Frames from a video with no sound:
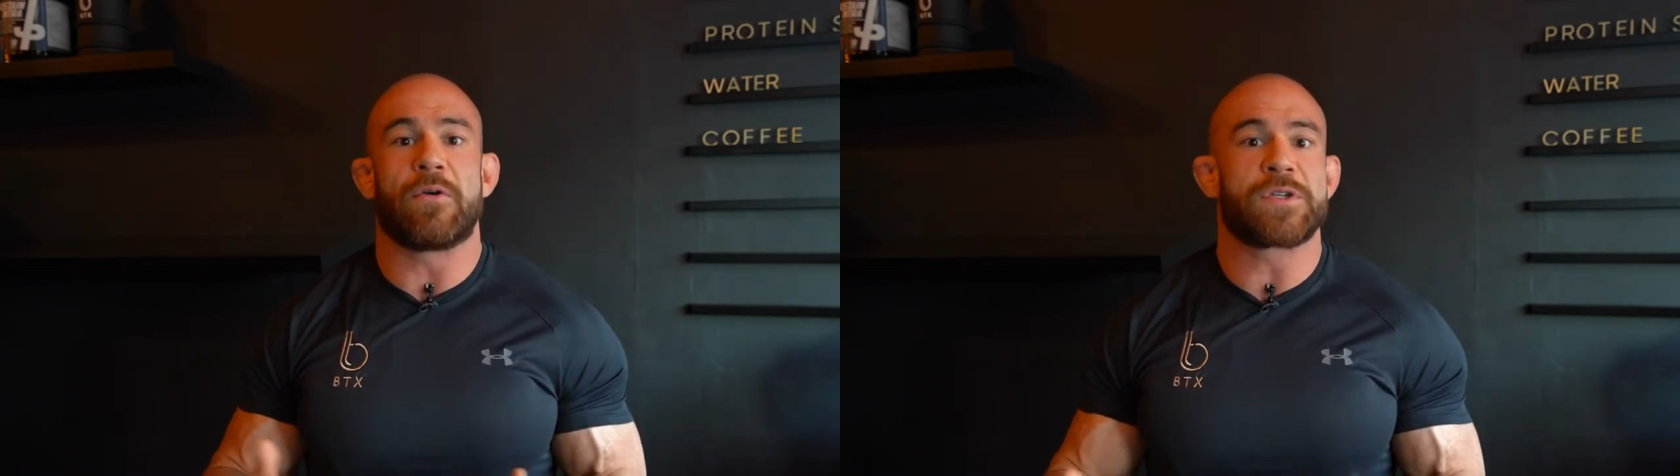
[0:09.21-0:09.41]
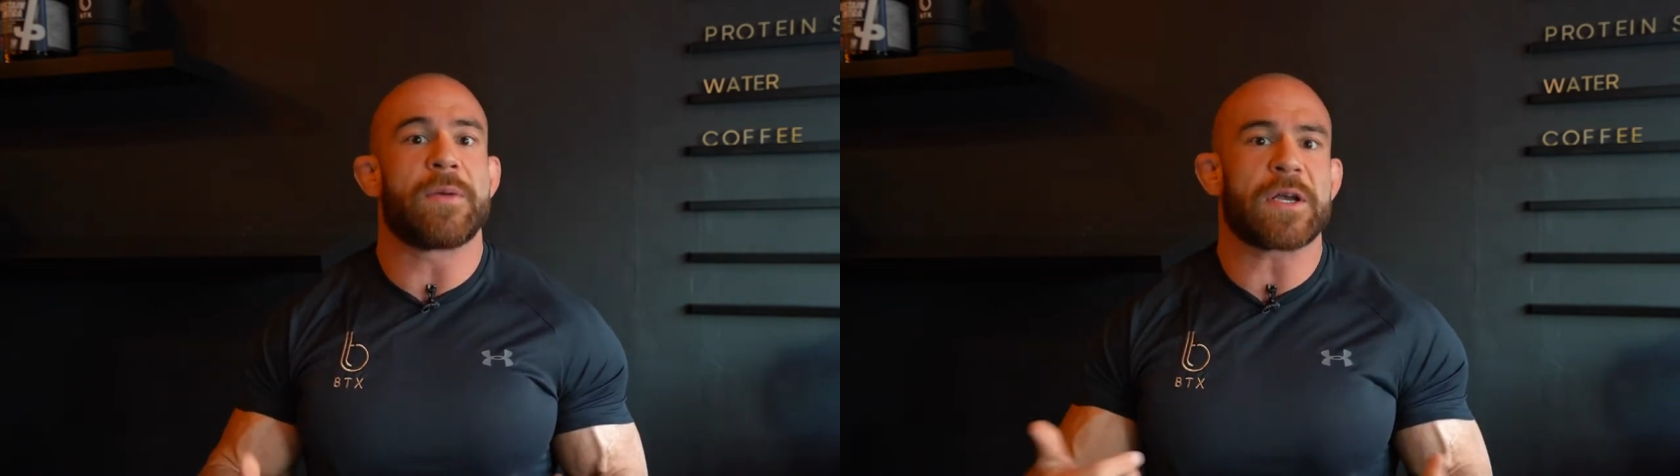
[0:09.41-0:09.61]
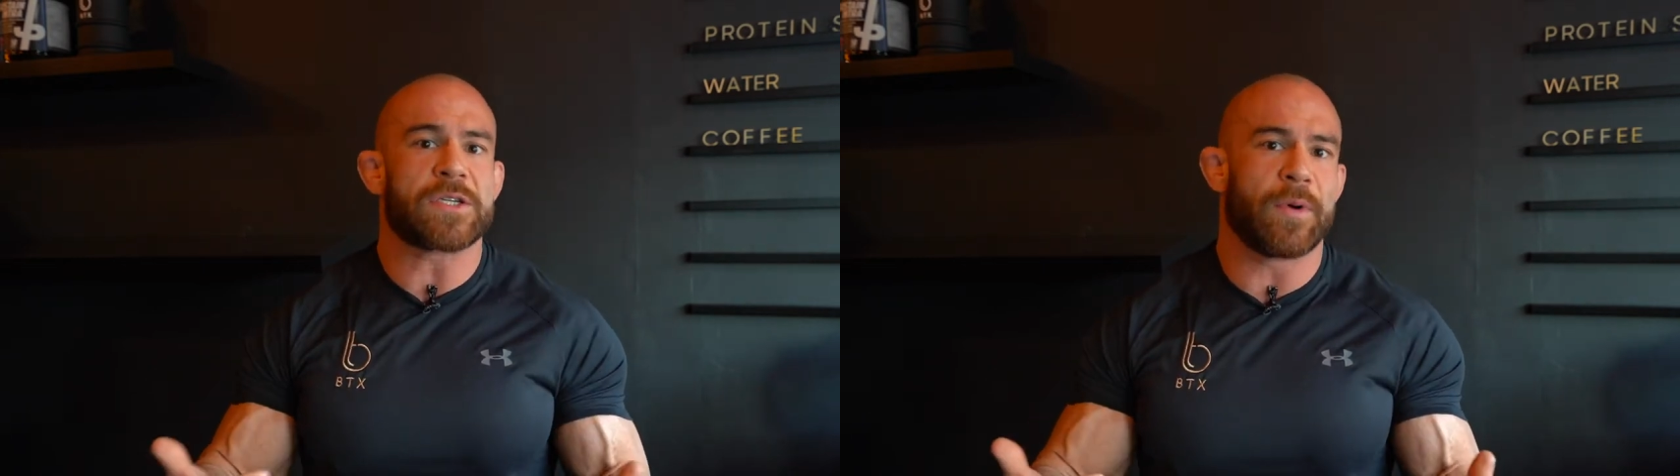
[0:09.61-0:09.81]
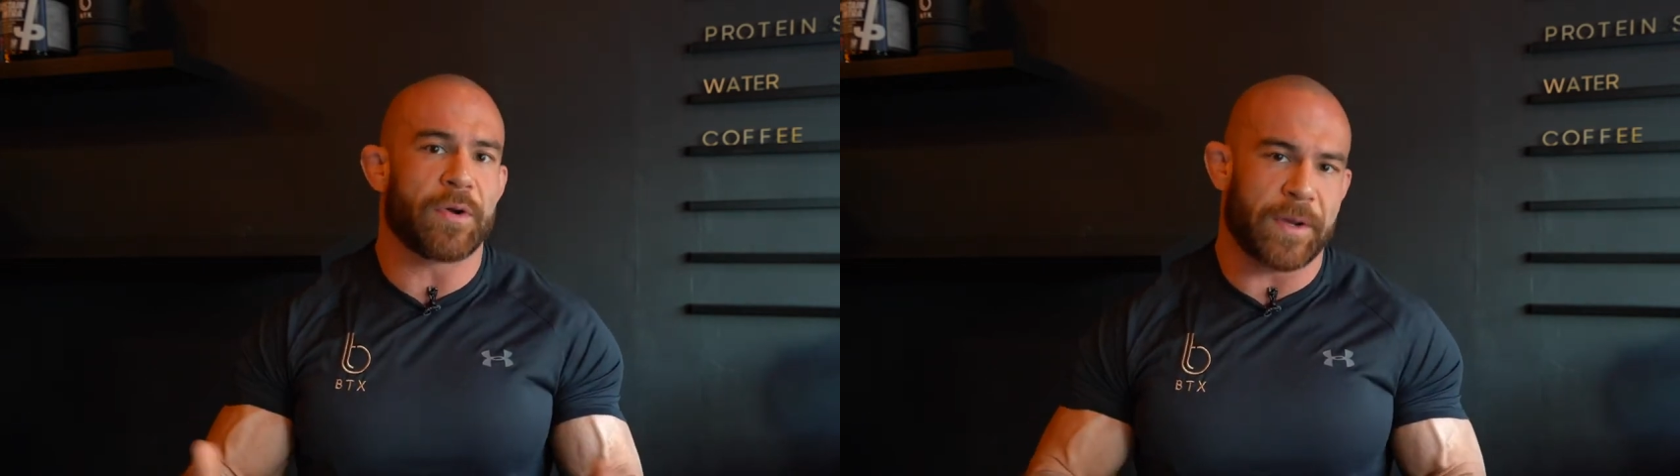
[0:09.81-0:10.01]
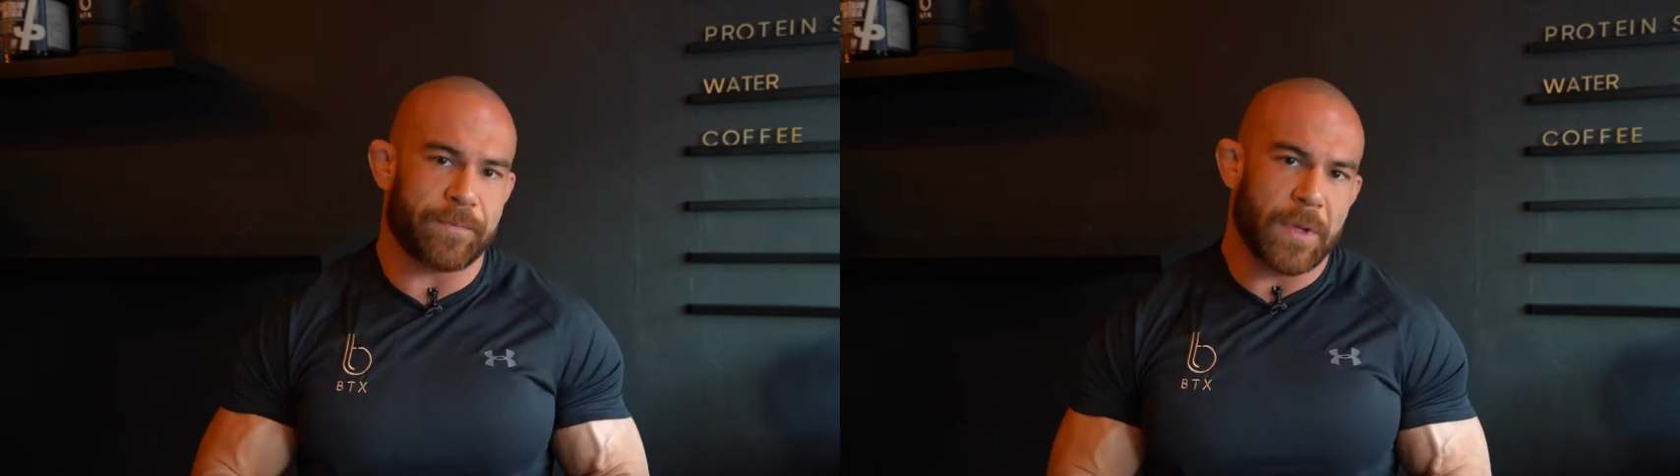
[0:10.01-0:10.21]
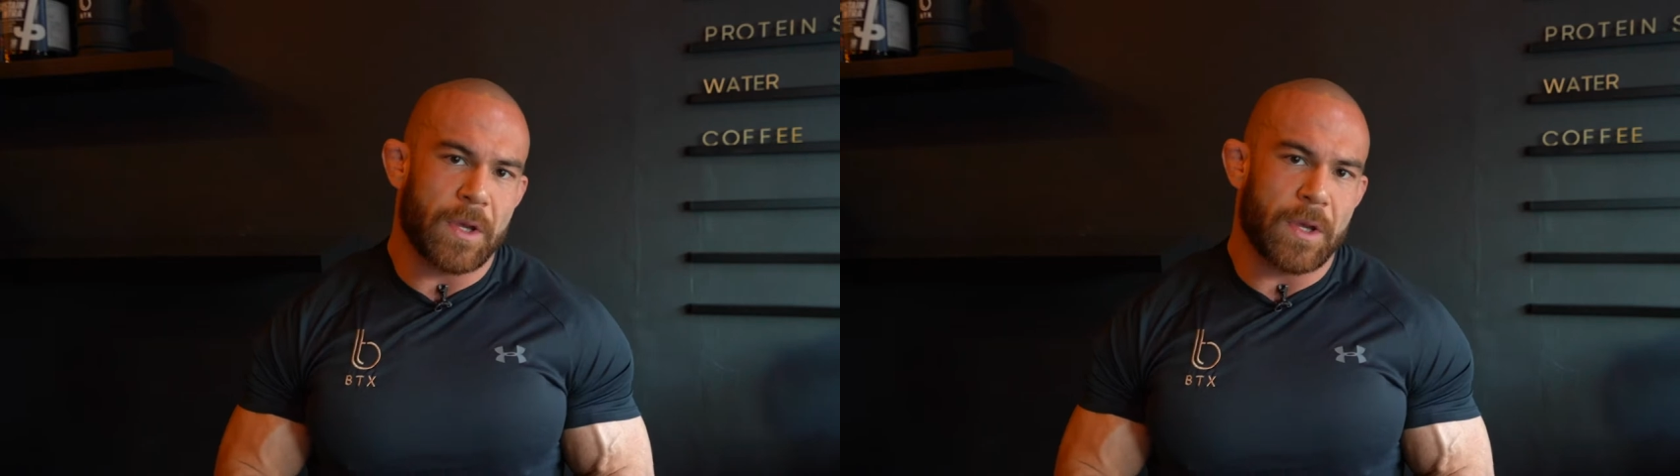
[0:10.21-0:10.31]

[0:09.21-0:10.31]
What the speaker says: also muscle building.